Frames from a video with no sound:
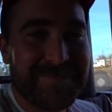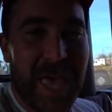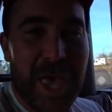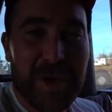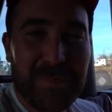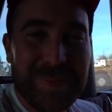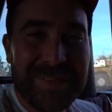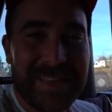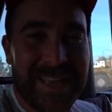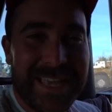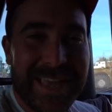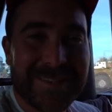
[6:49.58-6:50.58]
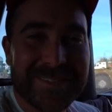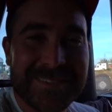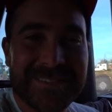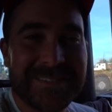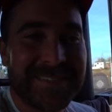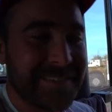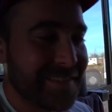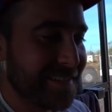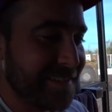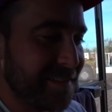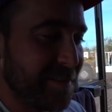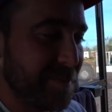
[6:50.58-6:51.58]
help, I guess.
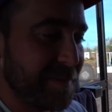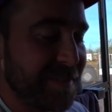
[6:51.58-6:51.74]
Um,